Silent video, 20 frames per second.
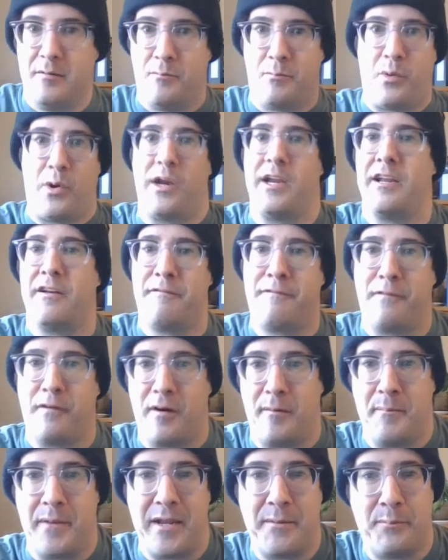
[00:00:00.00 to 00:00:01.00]
praying
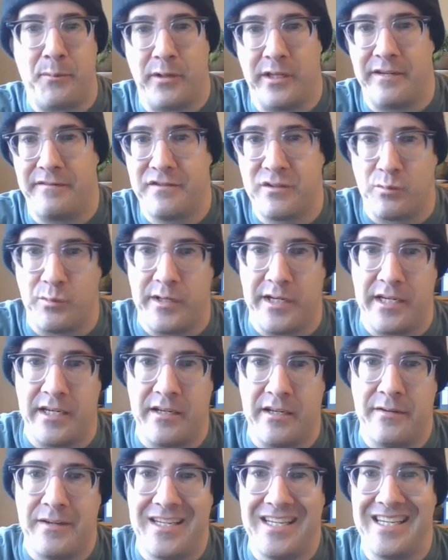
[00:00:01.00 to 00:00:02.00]
for a Maple Leafs
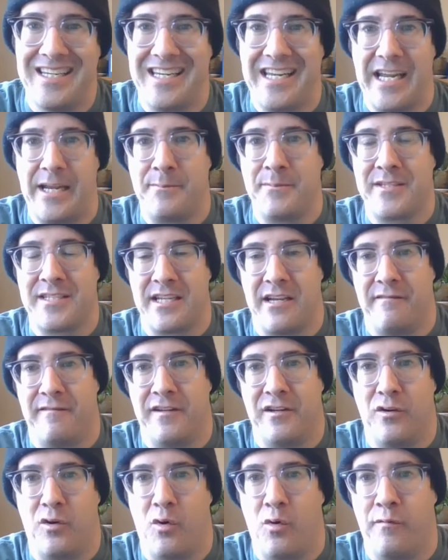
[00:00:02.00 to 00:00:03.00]
win in Game
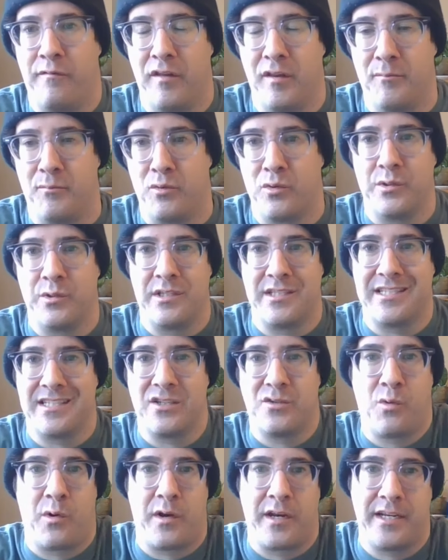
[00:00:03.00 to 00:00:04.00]
7 over the Bruins
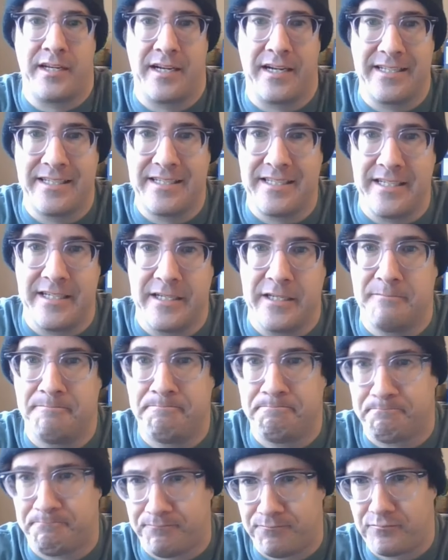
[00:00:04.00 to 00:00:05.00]
in 2019.